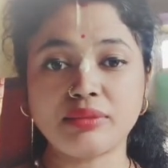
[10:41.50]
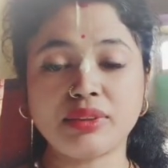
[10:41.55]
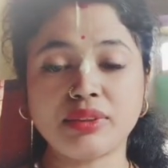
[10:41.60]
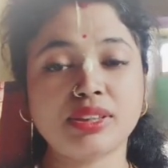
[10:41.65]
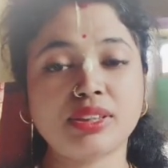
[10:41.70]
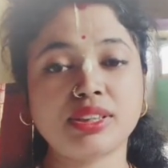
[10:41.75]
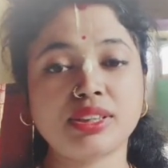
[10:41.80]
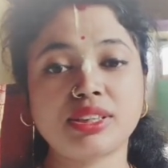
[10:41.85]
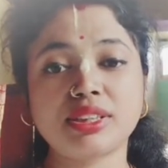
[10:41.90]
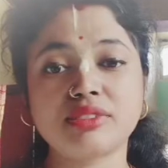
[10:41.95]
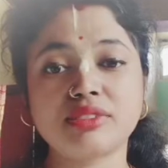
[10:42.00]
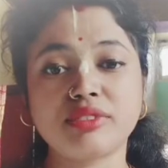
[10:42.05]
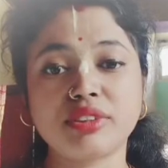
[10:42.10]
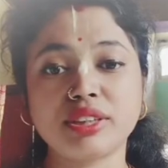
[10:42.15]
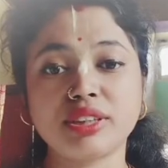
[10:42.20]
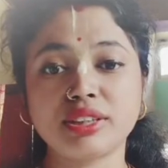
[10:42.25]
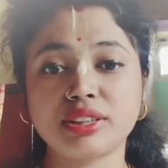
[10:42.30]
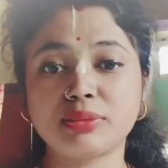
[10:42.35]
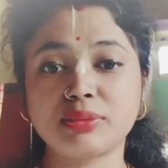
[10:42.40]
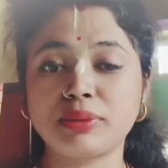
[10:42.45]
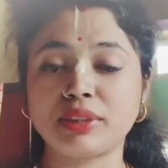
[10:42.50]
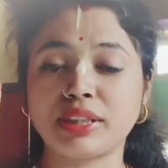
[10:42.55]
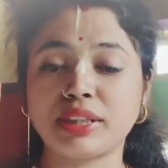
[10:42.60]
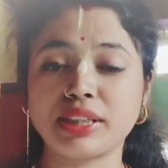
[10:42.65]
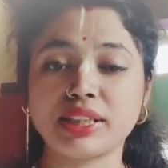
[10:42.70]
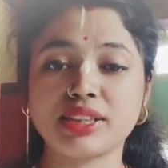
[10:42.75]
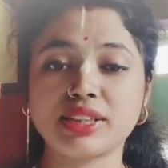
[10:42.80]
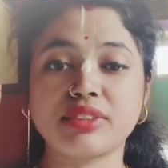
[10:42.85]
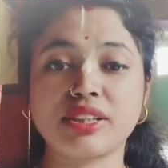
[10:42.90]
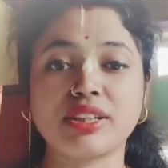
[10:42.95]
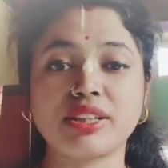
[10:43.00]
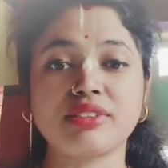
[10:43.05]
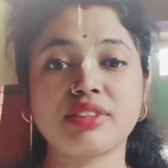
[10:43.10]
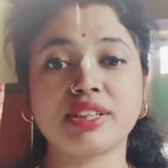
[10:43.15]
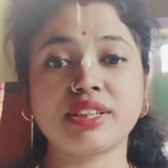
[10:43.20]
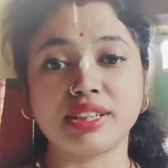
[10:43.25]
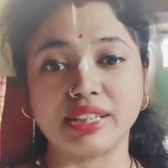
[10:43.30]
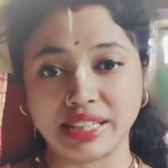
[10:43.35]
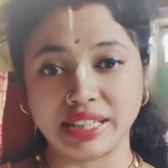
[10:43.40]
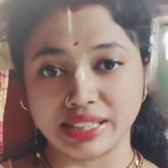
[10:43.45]
in equation
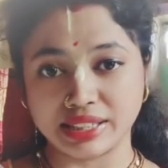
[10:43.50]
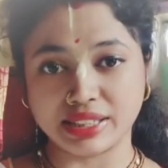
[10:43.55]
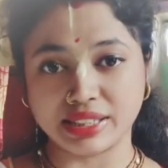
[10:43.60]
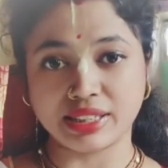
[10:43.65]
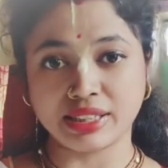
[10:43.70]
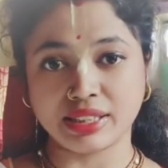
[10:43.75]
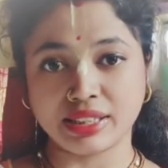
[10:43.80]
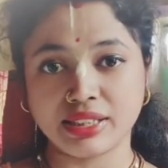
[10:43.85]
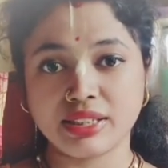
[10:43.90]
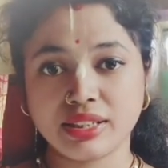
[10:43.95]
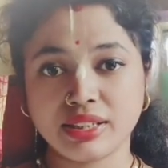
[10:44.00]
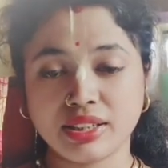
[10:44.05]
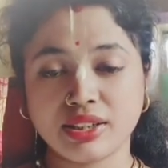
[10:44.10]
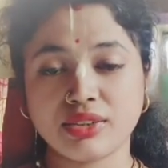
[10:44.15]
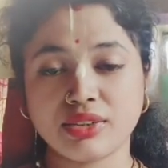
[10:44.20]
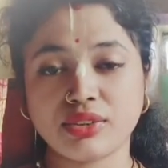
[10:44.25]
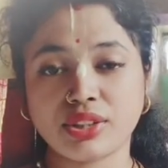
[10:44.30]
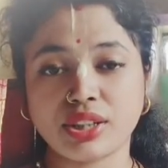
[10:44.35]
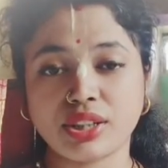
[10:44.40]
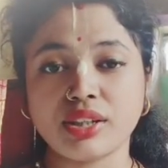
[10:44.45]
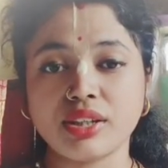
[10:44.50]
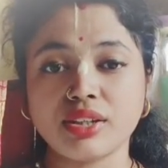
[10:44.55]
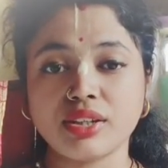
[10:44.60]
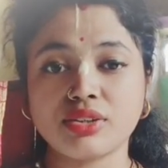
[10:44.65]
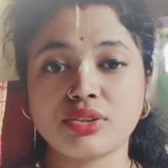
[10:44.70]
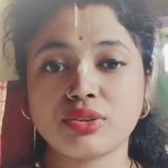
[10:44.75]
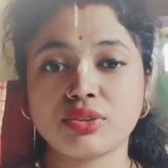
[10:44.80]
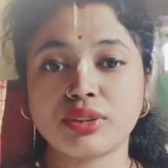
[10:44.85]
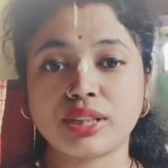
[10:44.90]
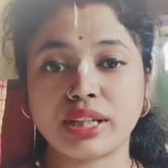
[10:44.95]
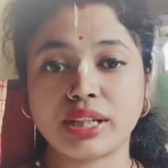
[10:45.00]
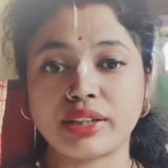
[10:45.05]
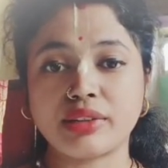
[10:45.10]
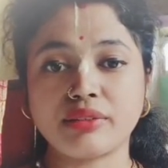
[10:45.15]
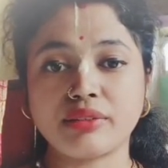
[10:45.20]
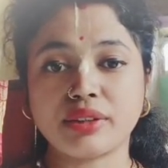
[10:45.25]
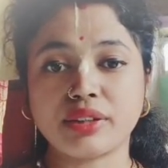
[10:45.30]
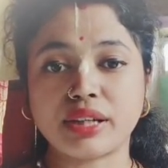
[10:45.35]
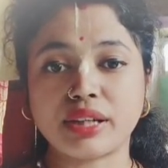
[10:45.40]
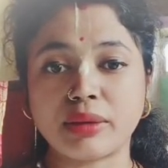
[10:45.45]
3. In equation 3, if you put this
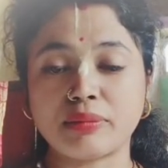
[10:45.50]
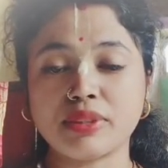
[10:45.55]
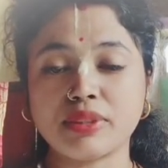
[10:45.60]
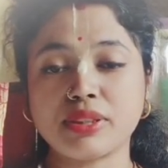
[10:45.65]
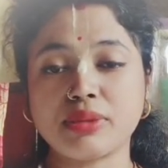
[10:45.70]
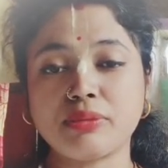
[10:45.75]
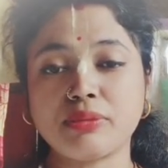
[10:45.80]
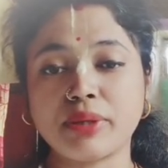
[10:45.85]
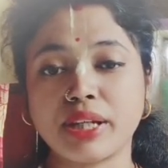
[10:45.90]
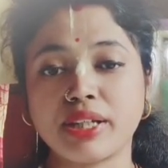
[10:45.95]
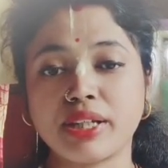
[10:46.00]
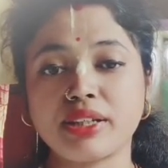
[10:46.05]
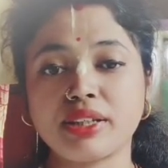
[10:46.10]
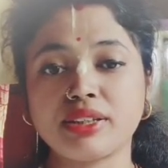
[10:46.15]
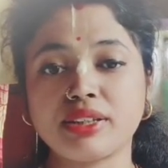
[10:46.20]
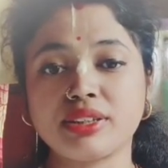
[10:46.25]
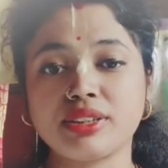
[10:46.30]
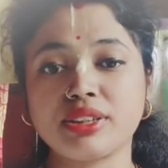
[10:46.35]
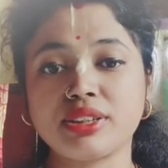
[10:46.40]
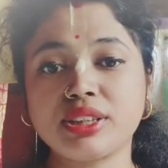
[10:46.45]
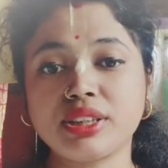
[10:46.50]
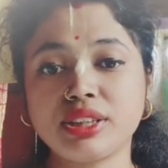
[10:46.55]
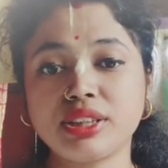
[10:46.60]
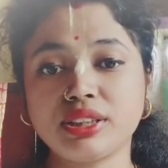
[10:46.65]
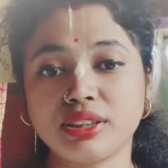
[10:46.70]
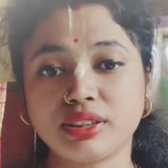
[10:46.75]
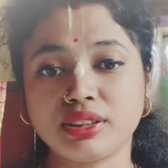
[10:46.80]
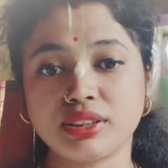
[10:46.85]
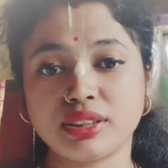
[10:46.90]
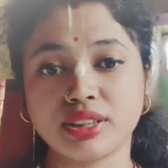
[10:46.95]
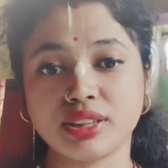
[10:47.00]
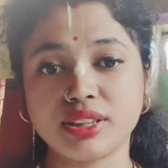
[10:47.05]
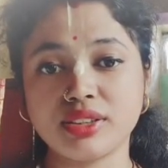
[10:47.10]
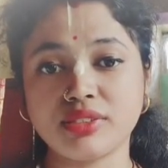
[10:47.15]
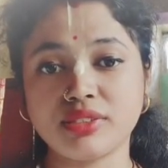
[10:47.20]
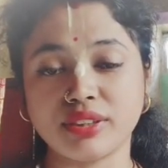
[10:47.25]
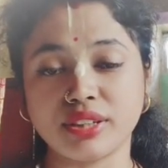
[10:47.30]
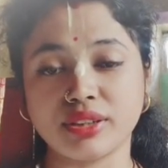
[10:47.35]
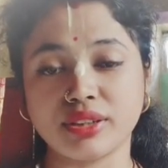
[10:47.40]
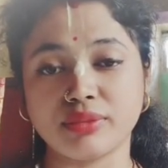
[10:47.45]
value of e dx here, what happens? We
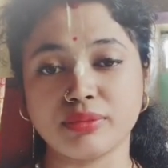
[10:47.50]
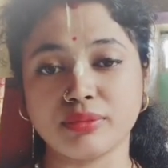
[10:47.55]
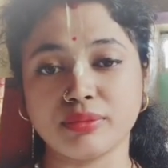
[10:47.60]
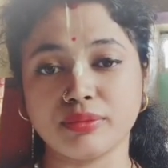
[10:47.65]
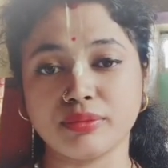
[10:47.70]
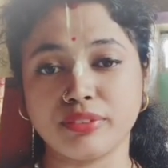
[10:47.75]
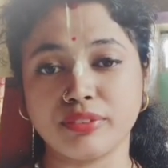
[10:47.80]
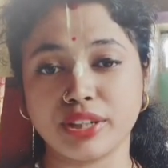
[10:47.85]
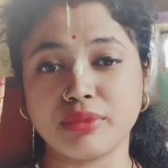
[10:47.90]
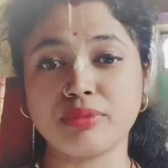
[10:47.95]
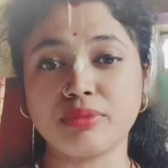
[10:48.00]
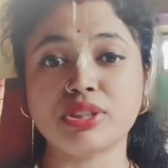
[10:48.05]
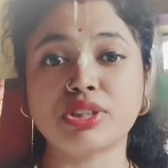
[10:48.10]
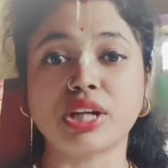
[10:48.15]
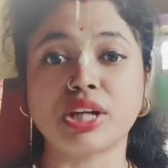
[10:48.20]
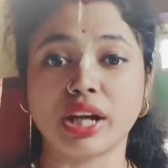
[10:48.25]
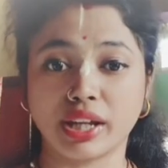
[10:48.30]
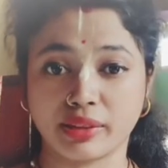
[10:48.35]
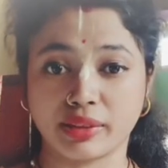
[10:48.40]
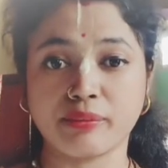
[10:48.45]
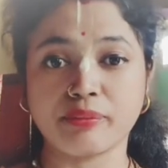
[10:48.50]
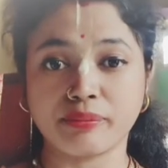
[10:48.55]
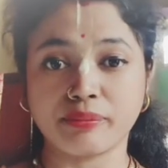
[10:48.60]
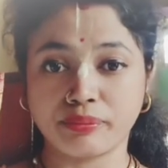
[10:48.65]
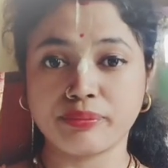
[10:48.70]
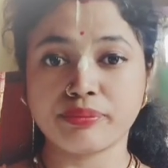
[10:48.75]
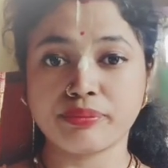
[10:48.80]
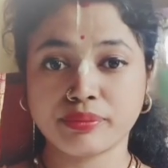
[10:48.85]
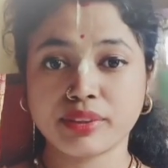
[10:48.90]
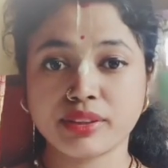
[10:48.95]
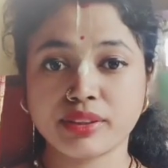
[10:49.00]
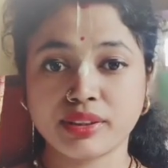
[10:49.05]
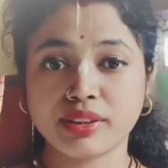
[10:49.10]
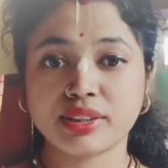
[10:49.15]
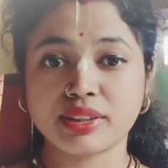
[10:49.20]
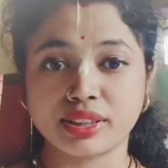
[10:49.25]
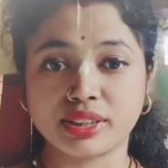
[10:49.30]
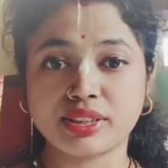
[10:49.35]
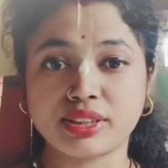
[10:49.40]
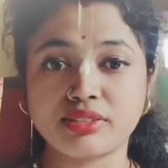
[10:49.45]
get twice e
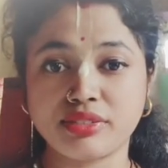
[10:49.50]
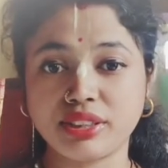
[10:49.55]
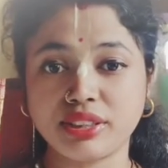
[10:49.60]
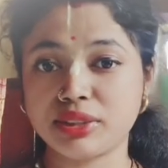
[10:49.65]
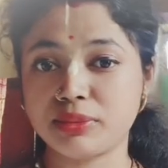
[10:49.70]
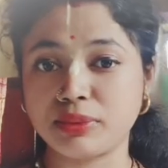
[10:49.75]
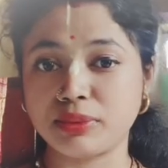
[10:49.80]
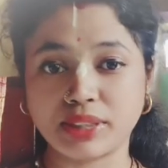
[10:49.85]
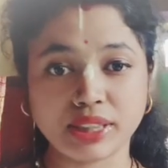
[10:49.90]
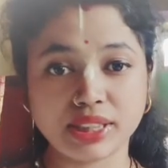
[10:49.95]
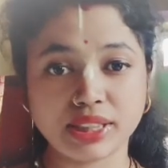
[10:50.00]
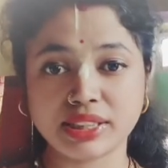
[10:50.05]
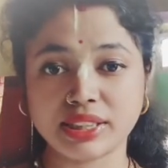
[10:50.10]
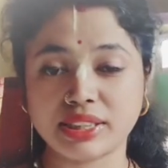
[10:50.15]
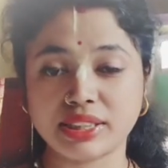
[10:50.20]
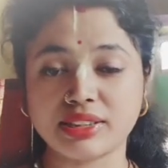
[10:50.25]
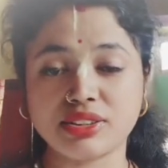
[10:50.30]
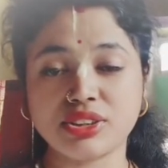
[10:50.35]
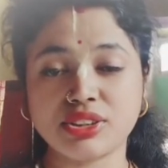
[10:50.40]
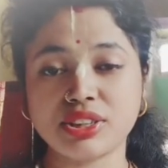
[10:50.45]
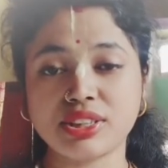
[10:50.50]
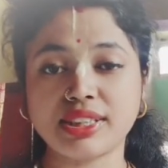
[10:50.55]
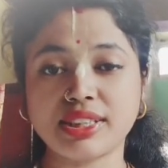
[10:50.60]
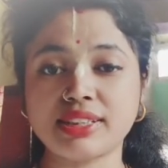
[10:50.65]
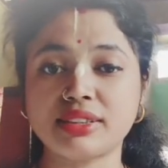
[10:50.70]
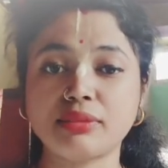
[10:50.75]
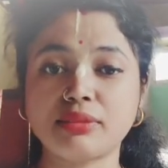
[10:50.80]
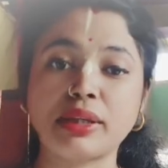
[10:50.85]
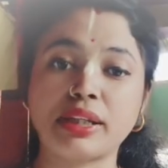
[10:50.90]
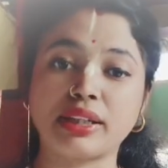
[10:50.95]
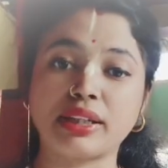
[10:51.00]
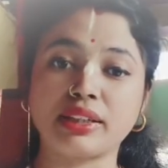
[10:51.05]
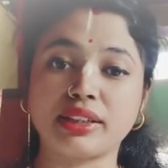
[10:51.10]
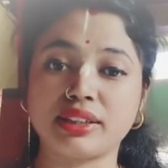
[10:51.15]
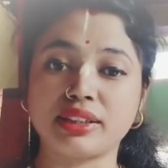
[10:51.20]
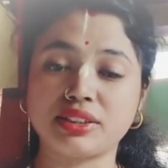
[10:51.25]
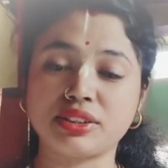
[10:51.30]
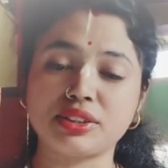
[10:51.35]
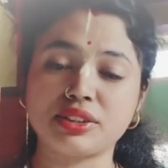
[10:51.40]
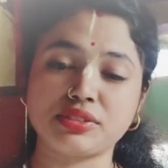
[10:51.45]
dz square
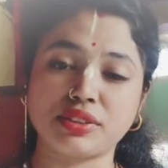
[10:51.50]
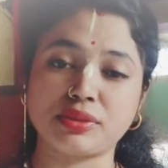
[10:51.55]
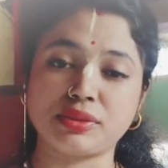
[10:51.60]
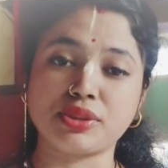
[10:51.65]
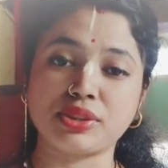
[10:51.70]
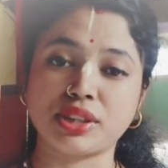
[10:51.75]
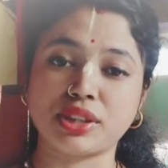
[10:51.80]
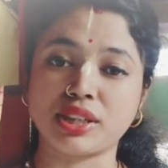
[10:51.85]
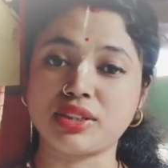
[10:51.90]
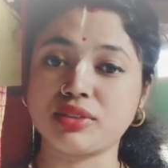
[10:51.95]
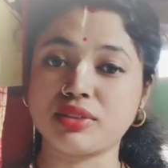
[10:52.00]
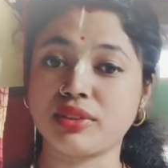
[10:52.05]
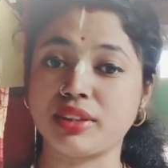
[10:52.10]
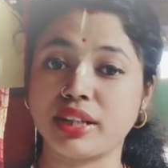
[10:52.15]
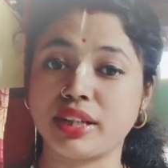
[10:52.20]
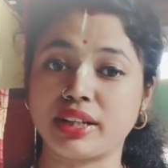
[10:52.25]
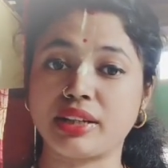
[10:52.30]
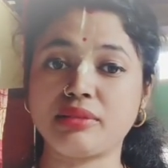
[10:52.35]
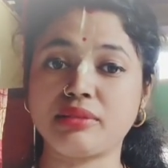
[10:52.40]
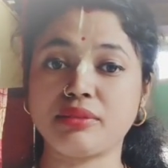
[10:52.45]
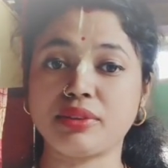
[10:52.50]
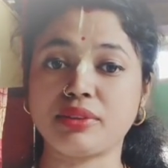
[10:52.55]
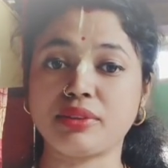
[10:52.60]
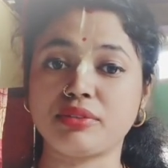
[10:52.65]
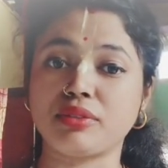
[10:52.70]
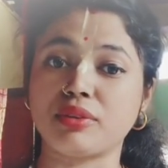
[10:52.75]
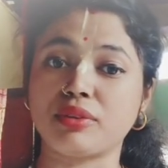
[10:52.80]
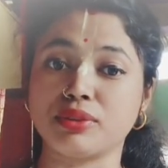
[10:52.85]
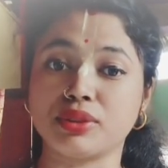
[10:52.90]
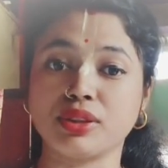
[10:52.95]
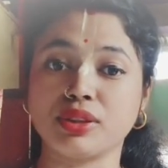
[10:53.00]
minus 2 into